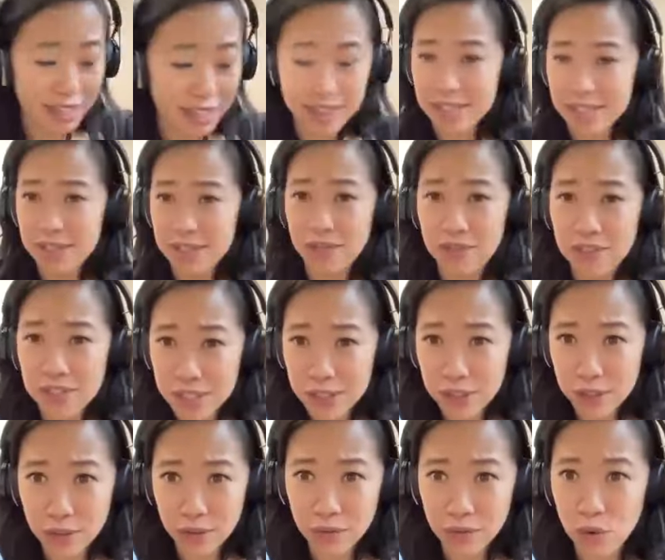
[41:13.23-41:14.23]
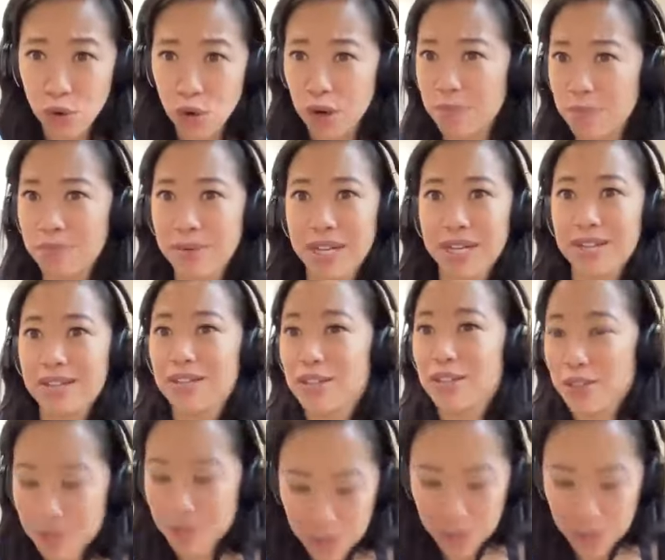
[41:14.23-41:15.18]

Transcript: in this physical form, but you,